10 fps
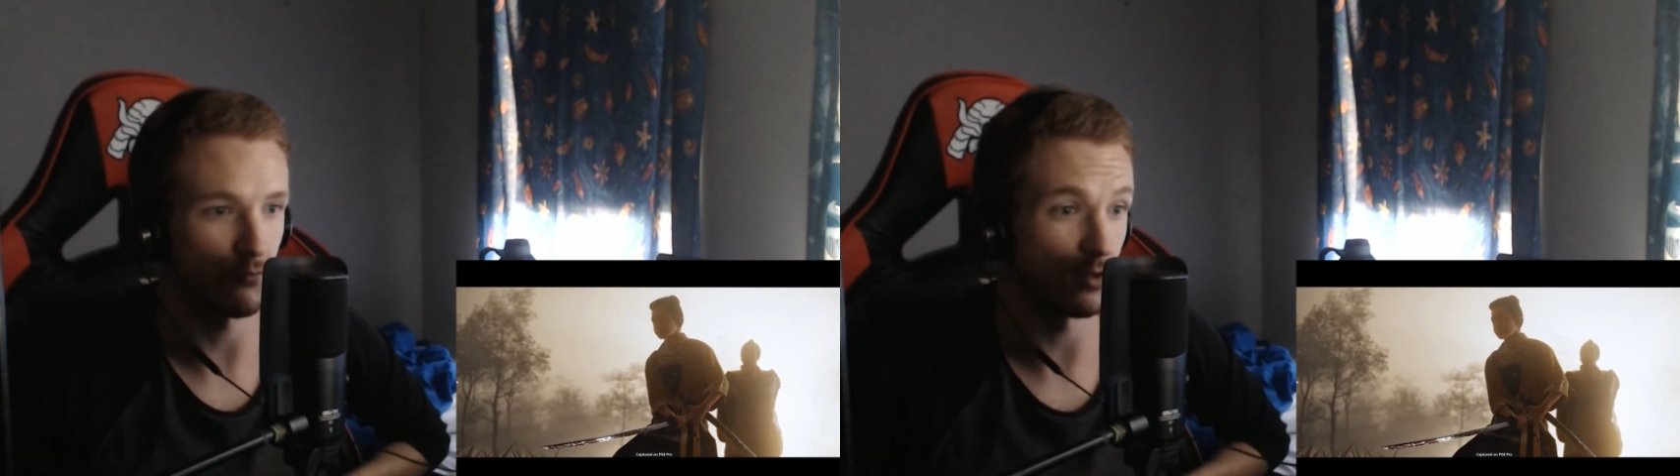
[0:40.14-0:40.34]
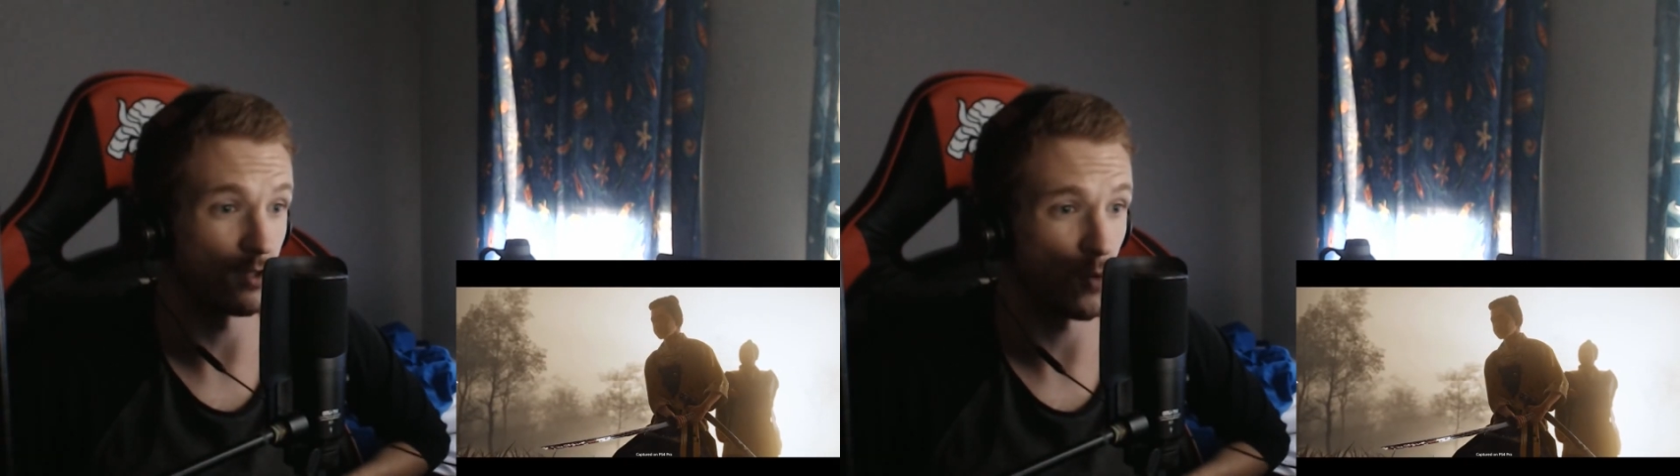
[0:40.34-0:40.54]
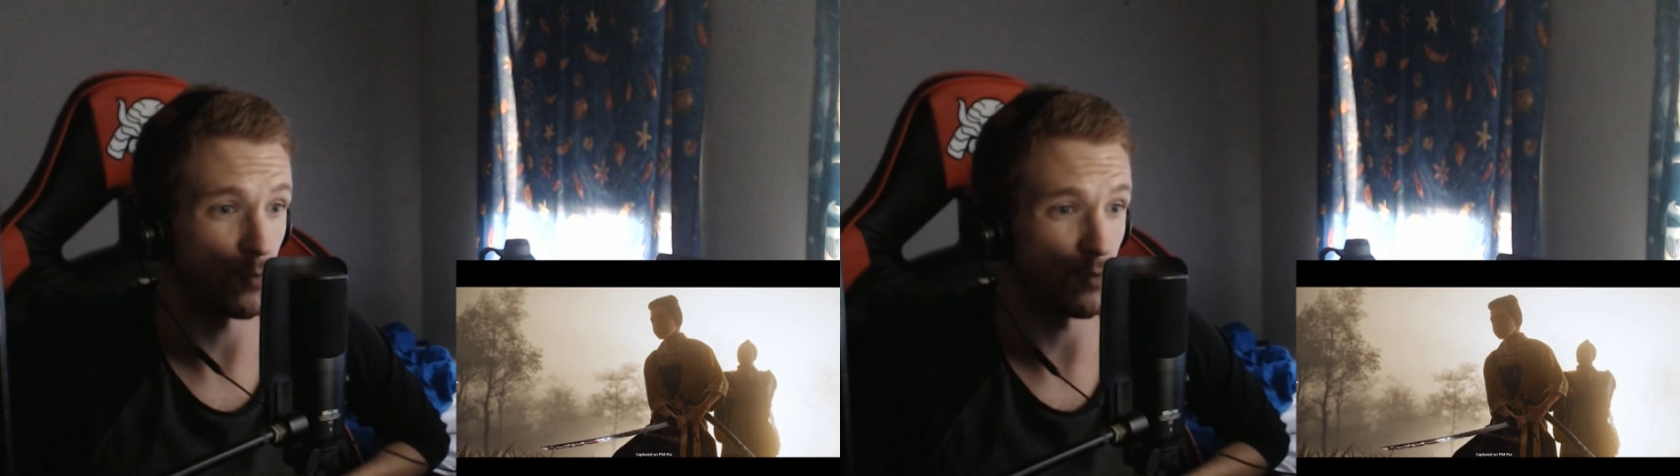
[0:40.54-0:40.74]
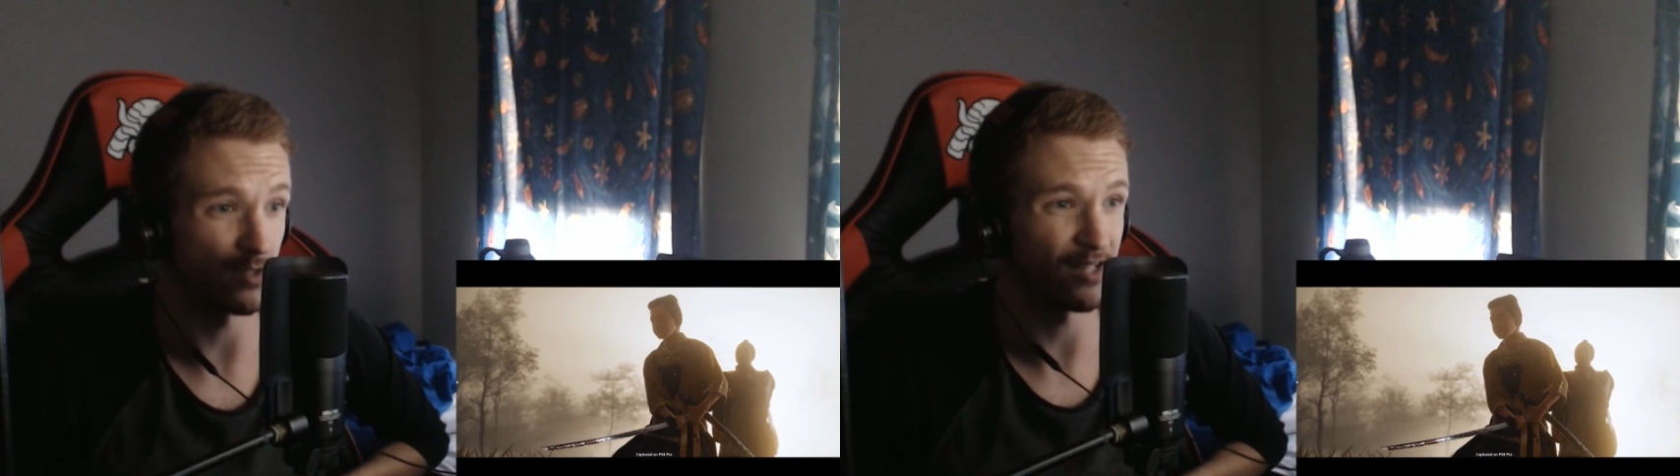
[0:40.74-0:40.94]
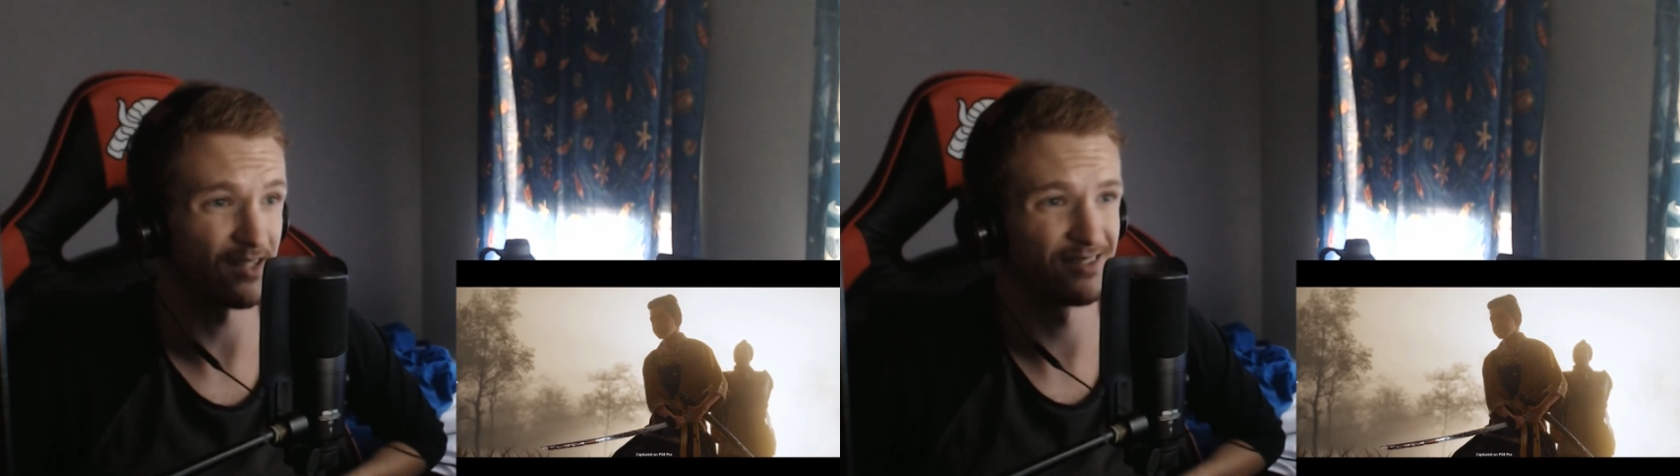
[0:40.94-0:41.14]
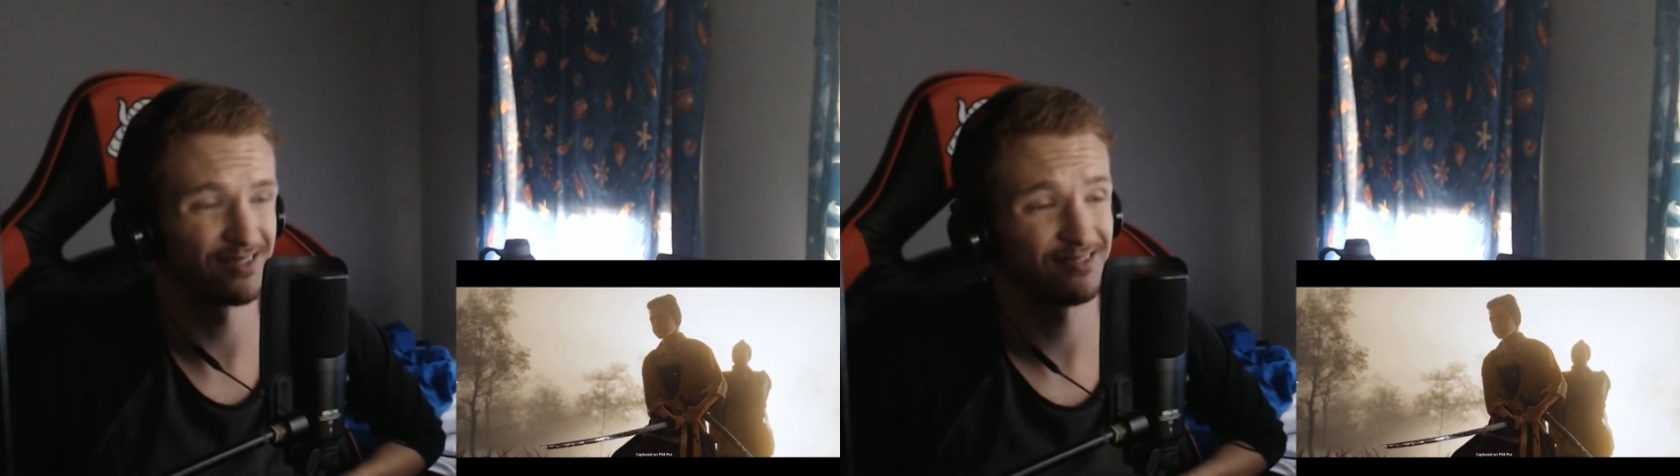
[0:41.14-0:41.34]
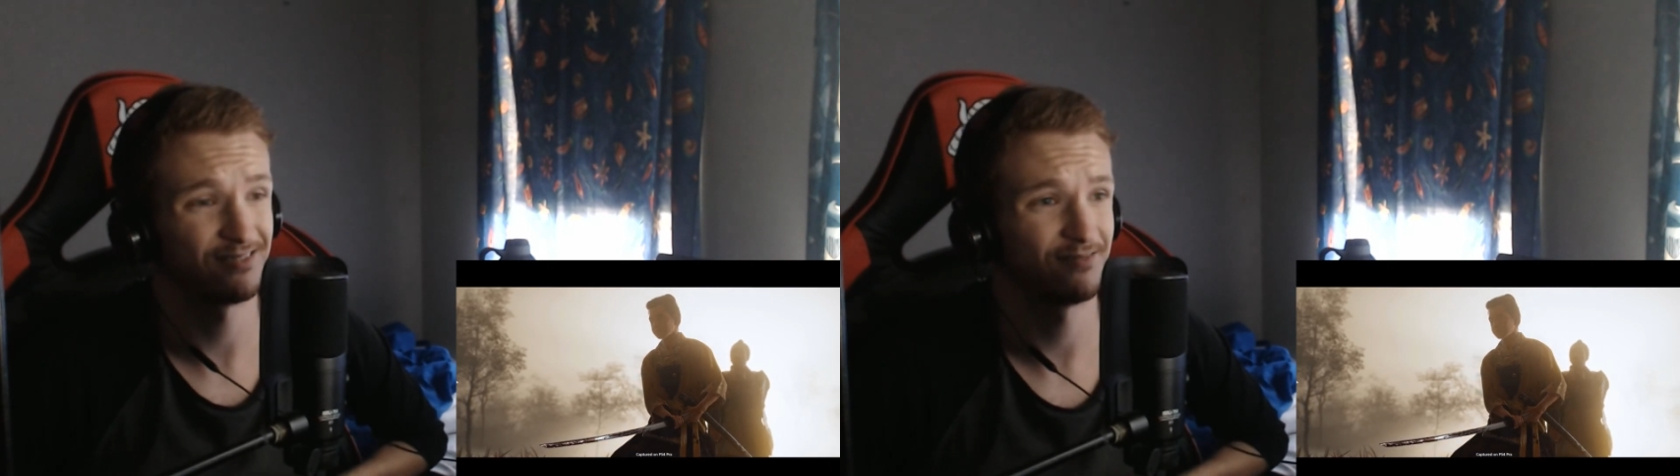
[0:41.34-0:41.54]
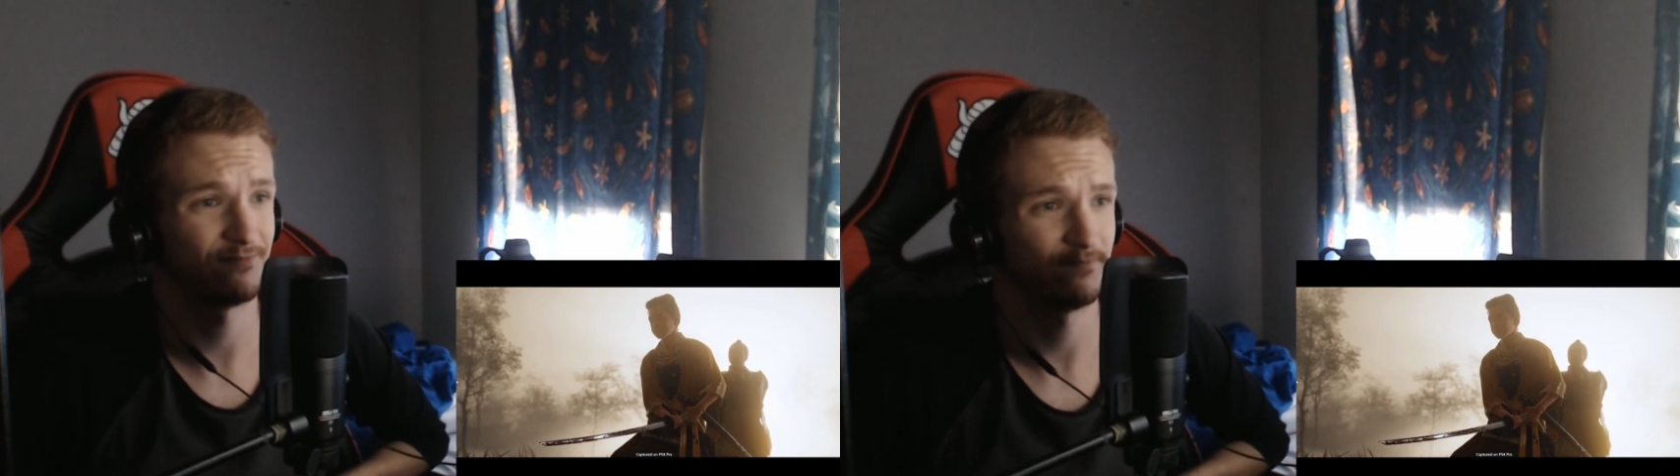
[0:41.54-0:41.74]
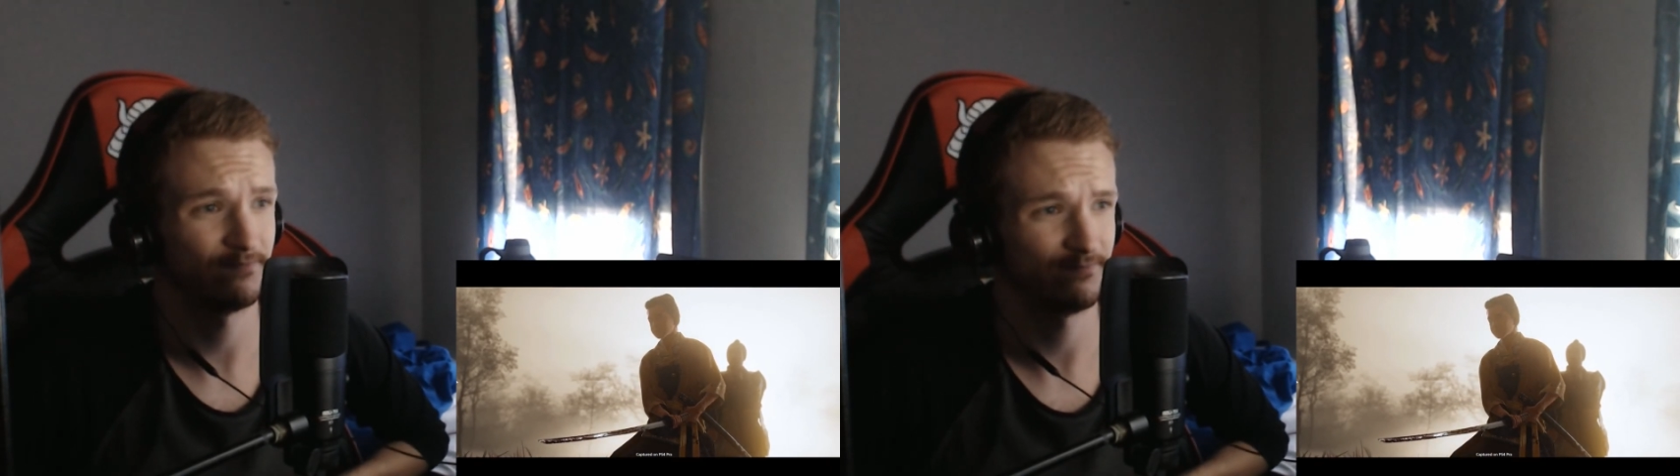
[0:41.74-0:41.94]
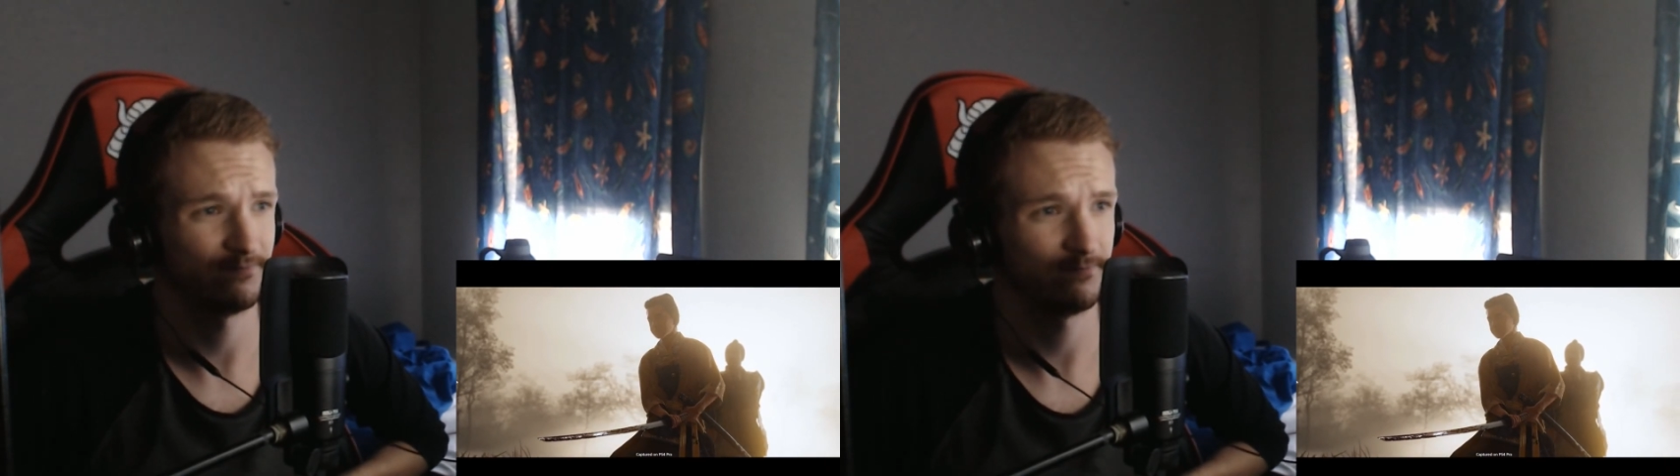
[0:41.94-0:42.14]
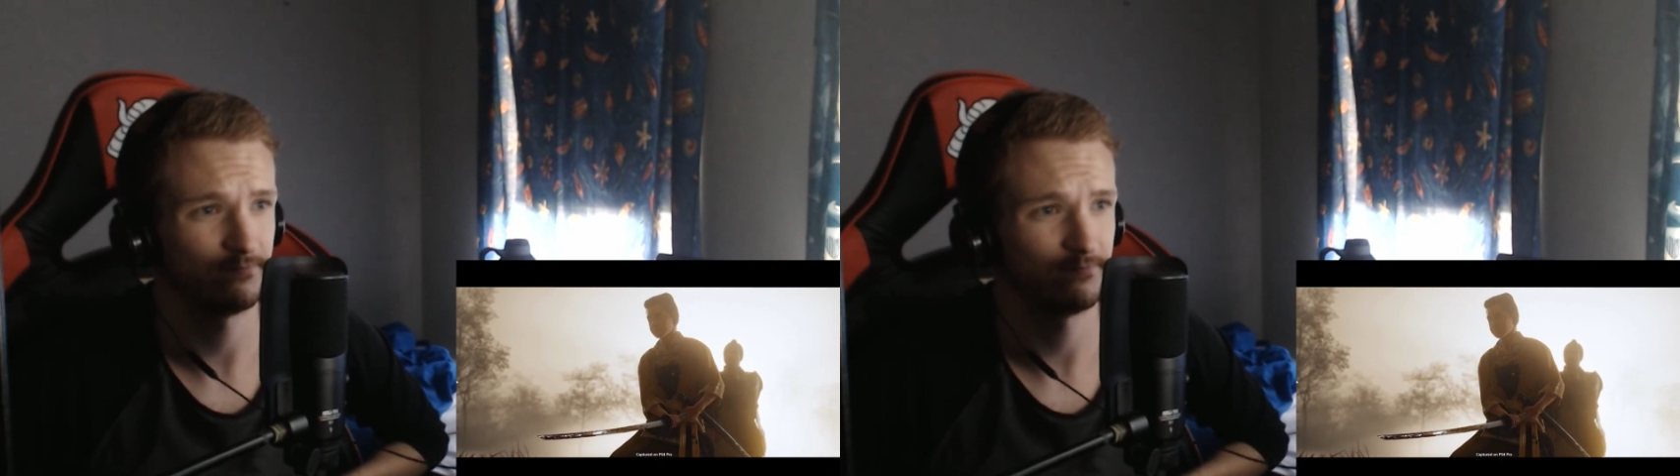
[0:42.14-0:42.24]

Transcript: I really want one now. When we fight,